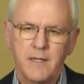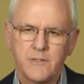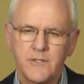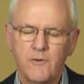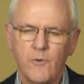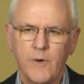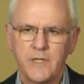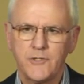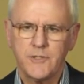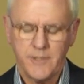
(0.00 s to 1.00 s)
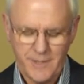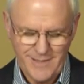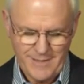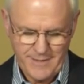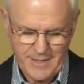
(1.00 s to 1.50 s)
Now, there's no
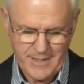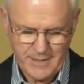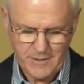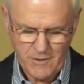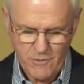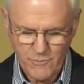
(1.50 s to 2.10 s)
question that